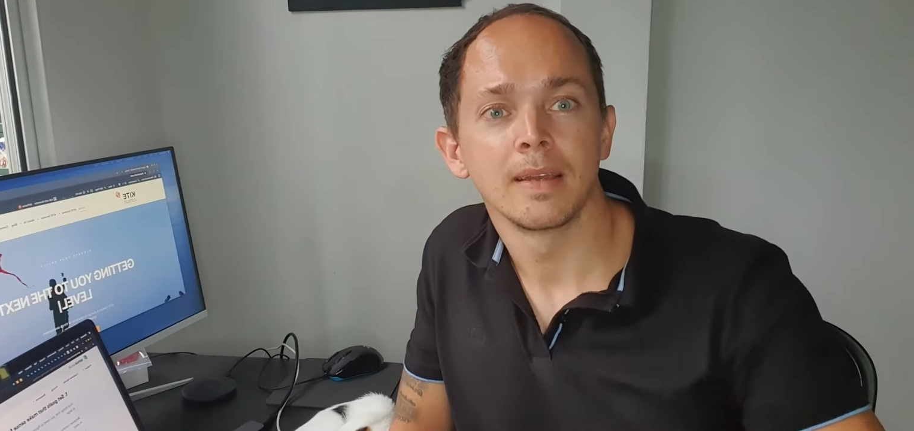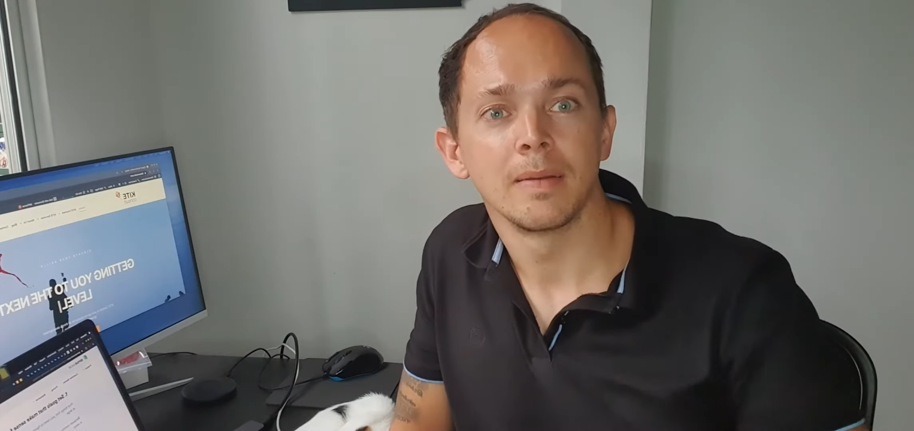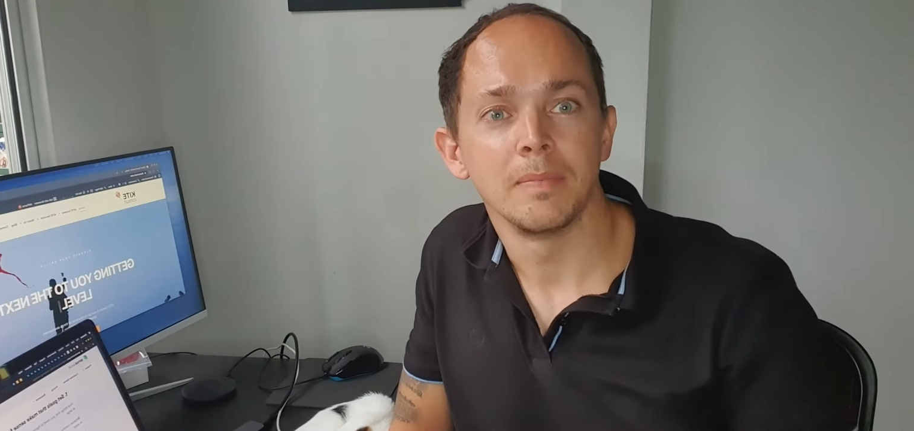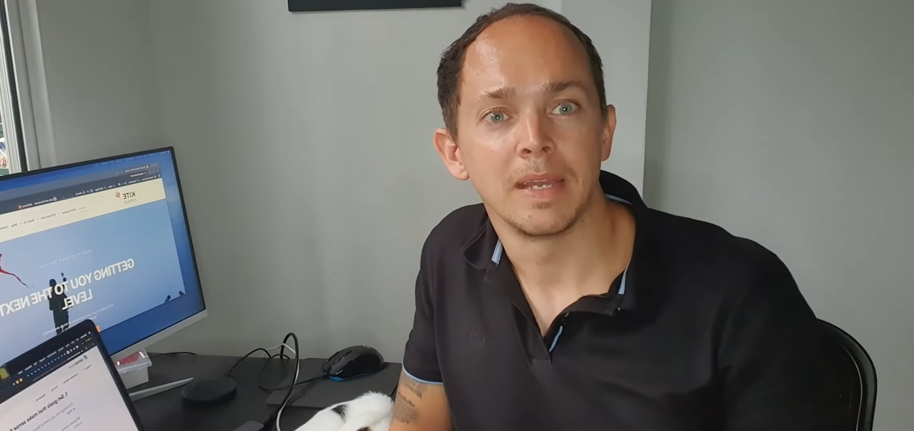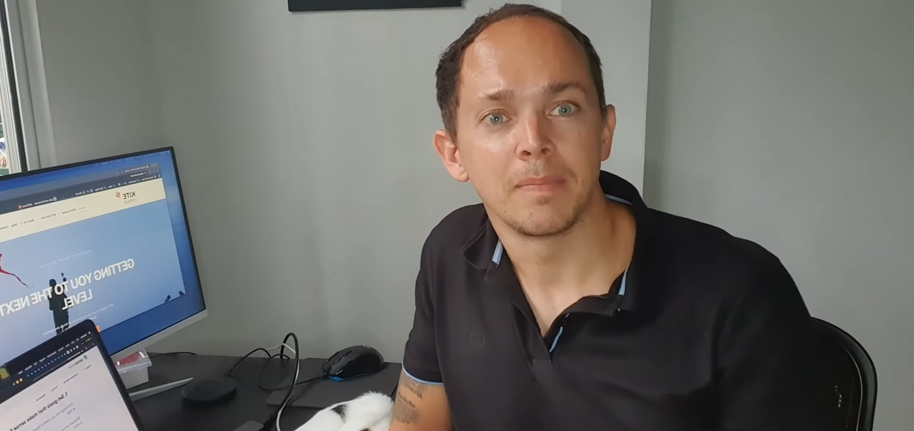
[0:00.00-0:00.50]

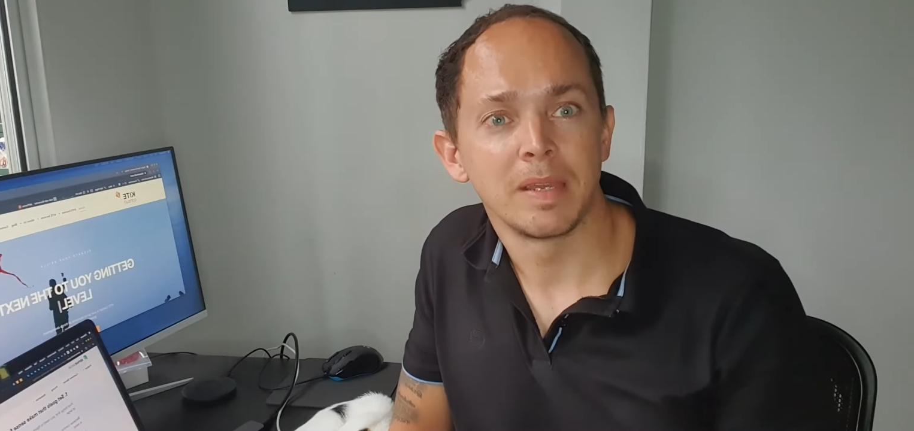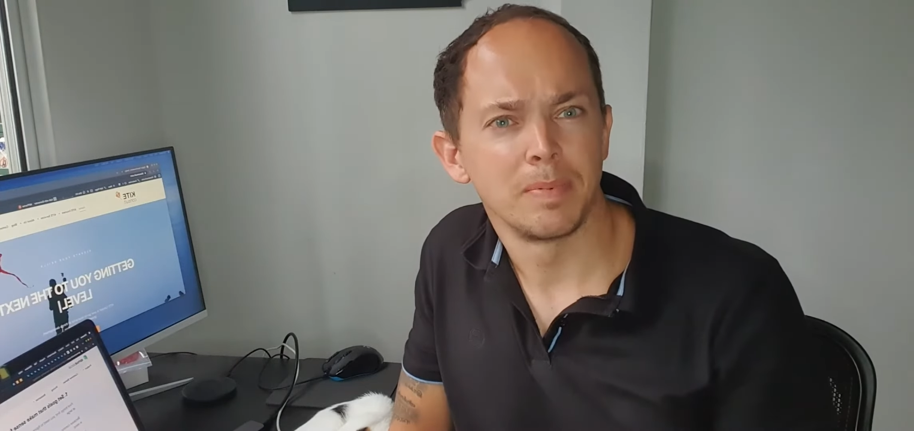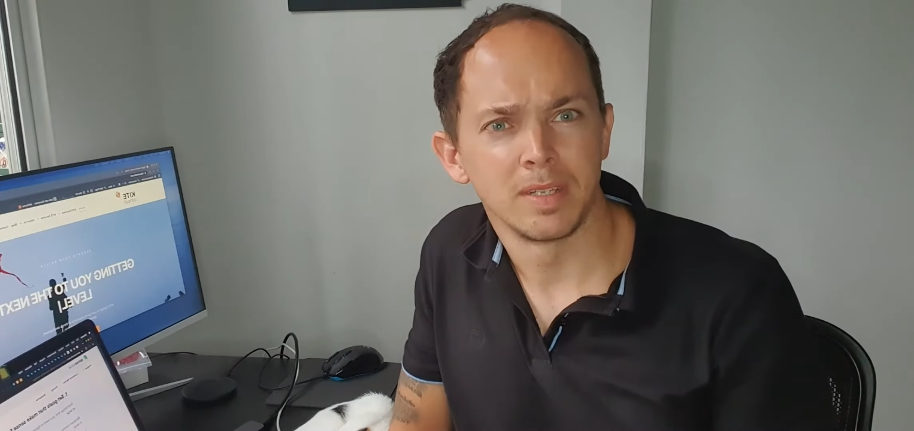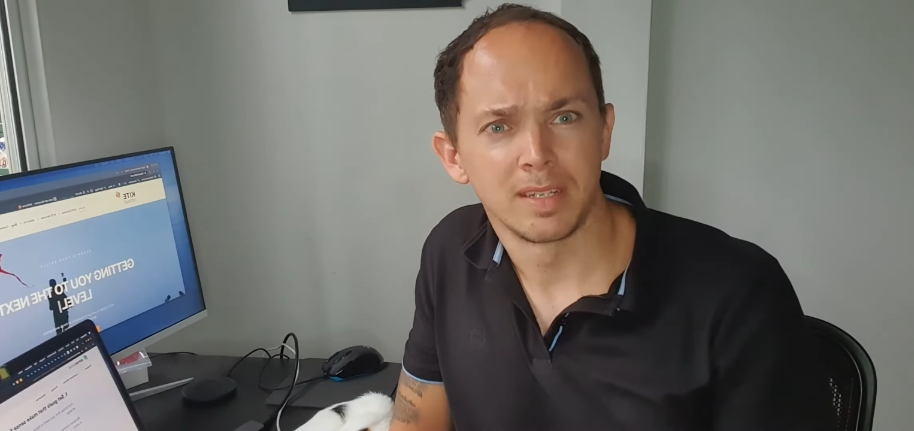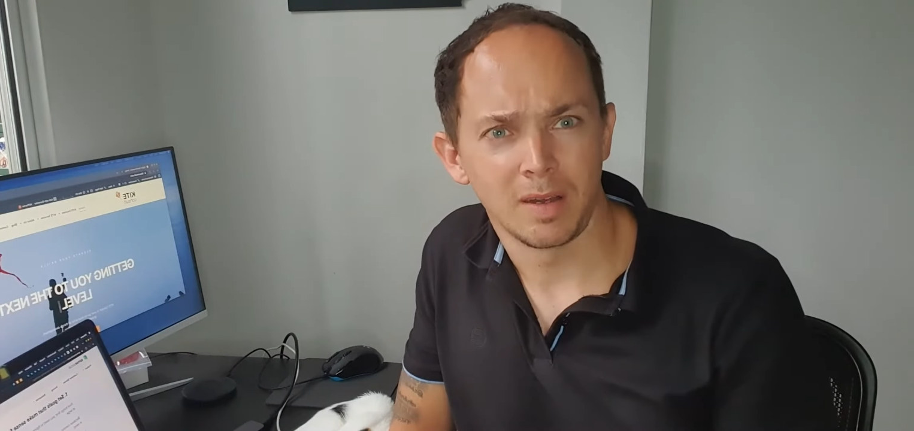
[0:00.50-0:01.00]
make
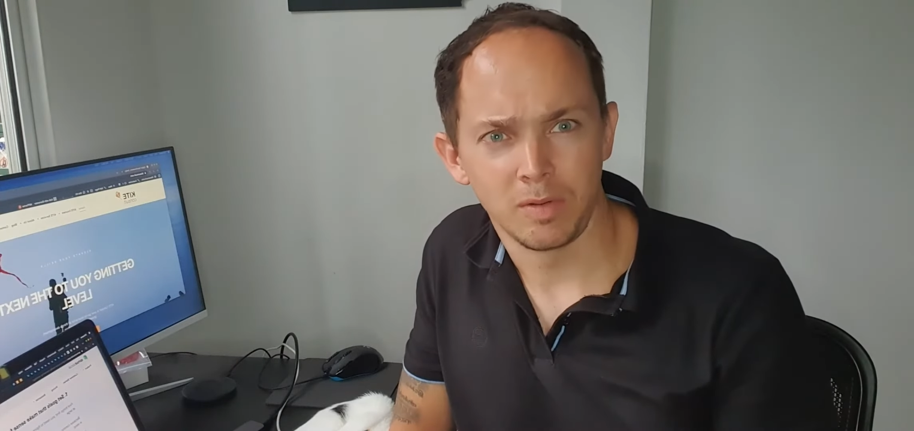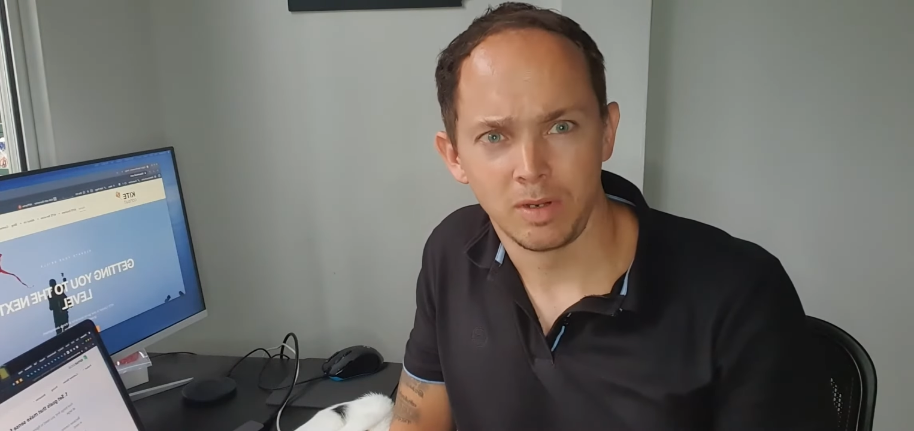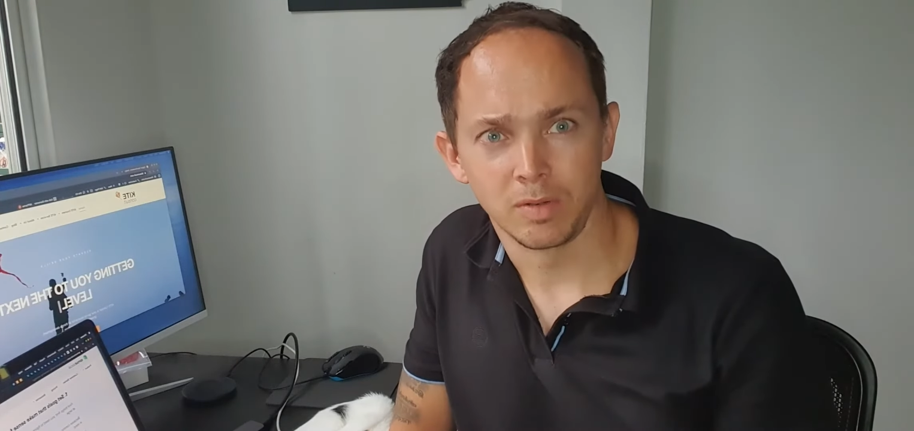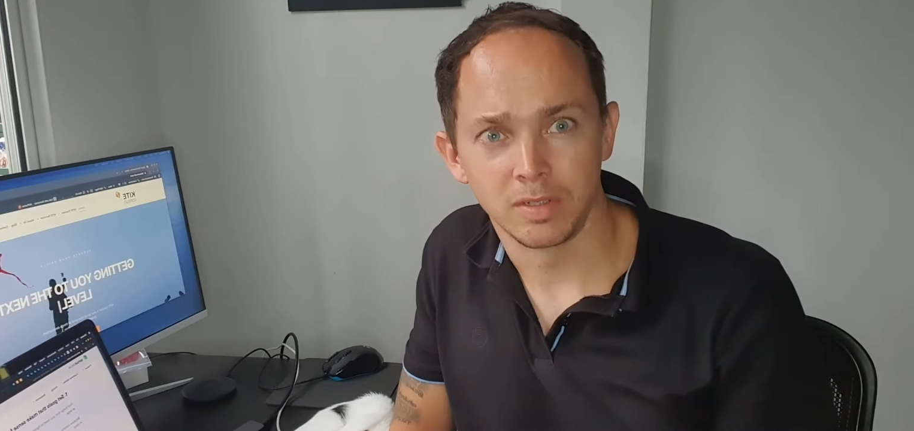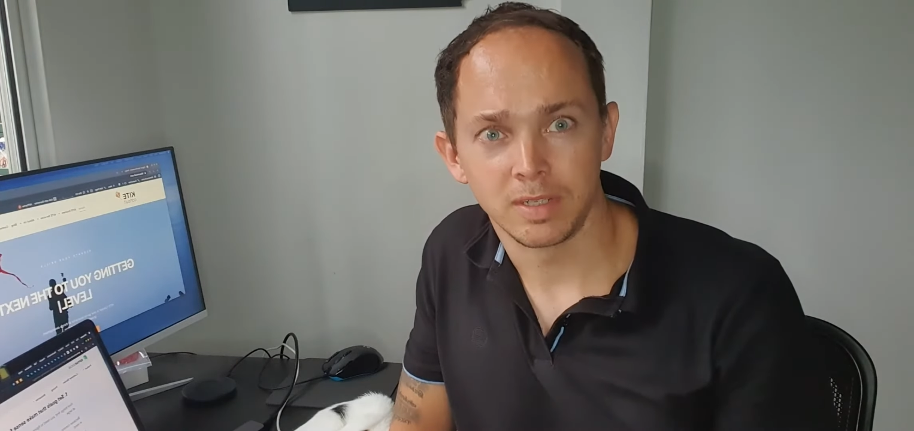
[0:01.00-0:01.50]
people
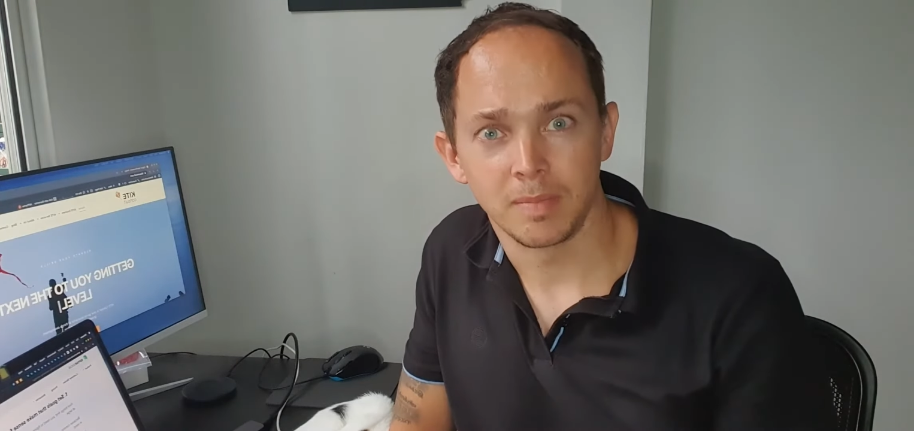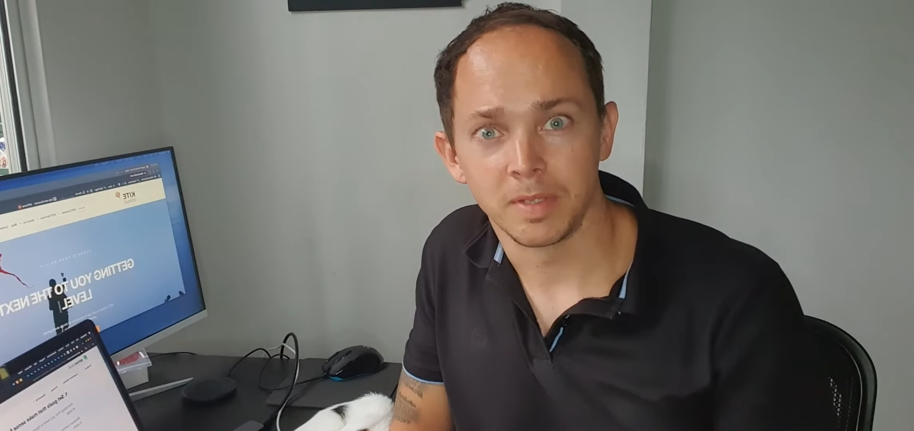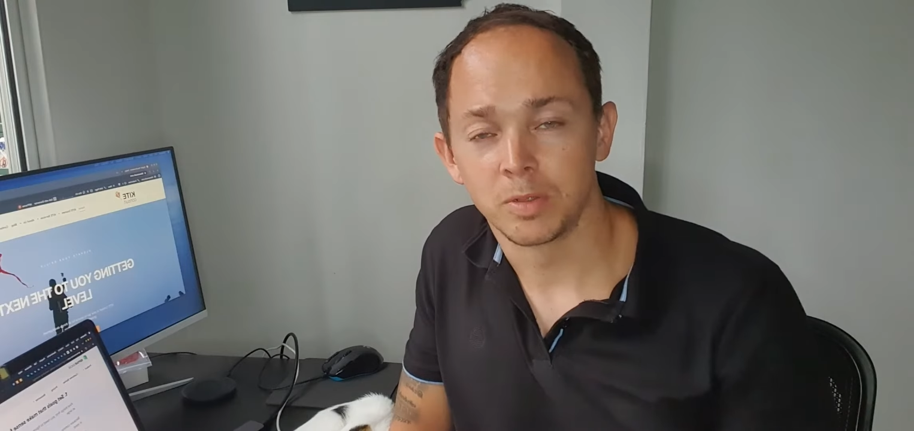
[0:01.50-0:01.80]
download something?